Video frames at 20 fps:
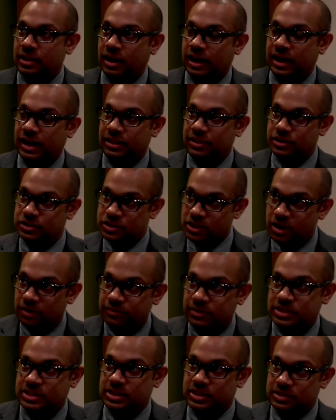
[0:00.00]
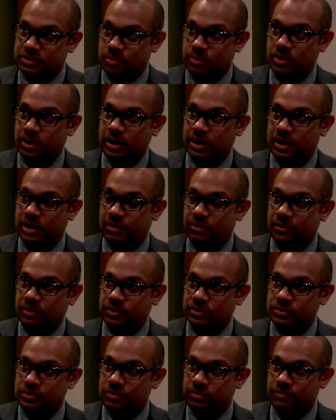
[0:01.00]
the services were
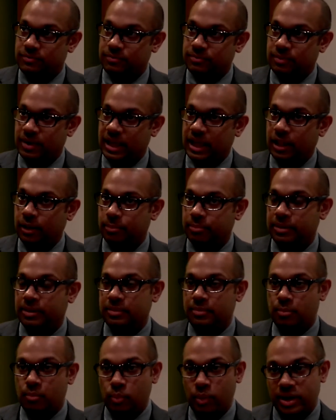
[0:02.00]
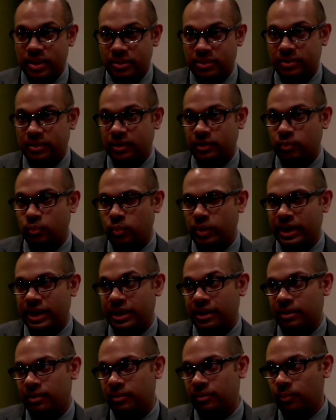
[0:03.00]
sort of helping them with, and
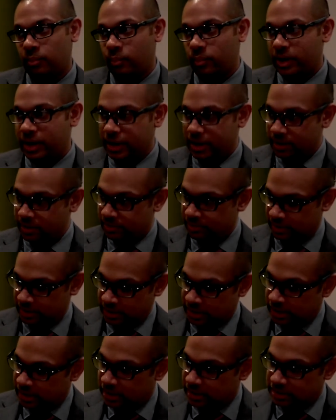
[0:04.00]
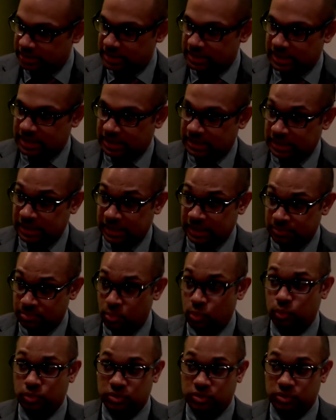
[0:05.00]
where did they need more